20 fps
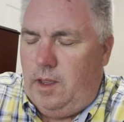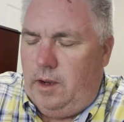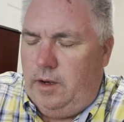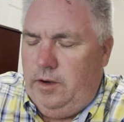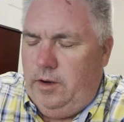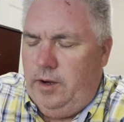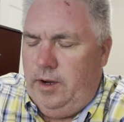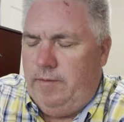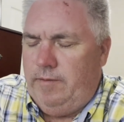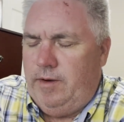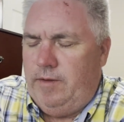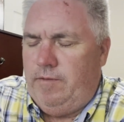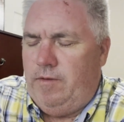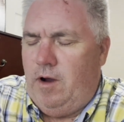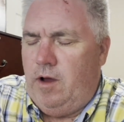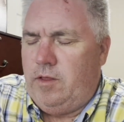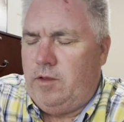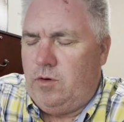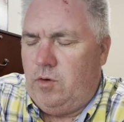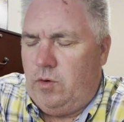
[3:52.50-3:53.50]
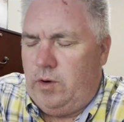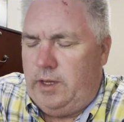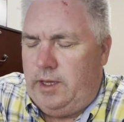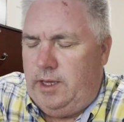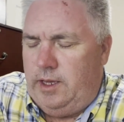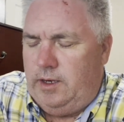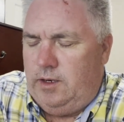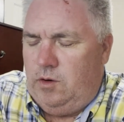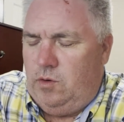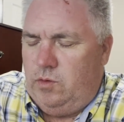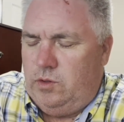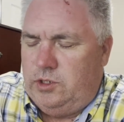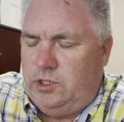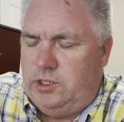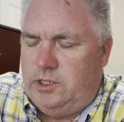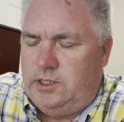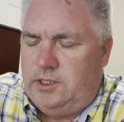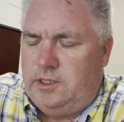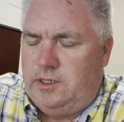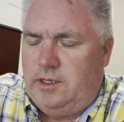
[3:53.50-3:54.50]
Dear Heavenly Father, Lord, again, Lord,
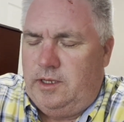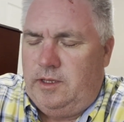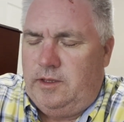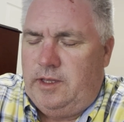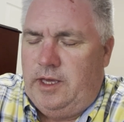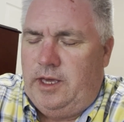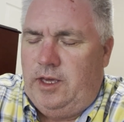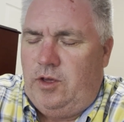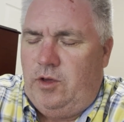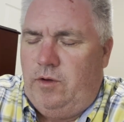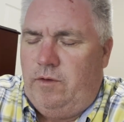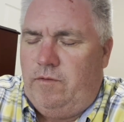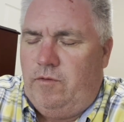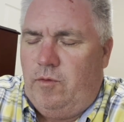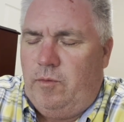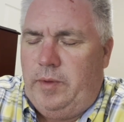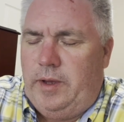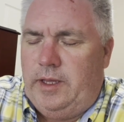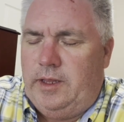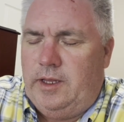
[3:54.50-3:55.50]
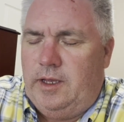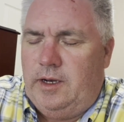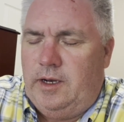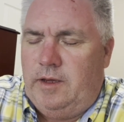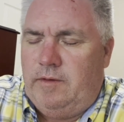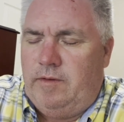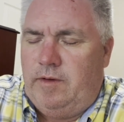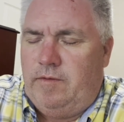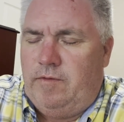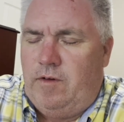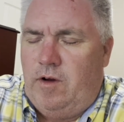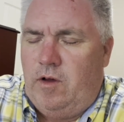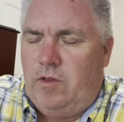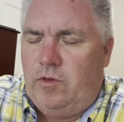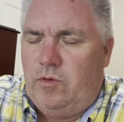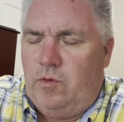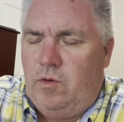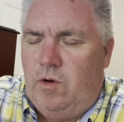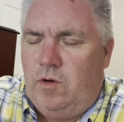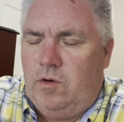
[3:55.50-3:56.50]
just uh, thank you for being that loving
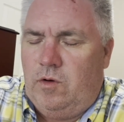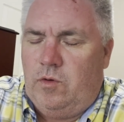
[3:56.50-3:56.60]
Father you are.